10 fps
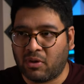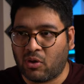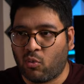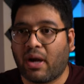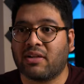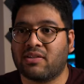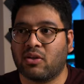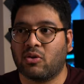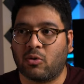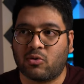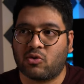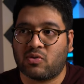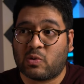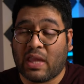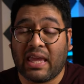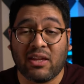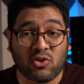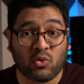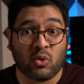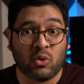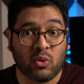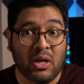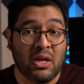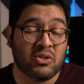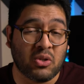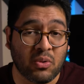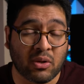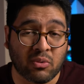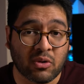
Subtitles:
you know, while still staying true to their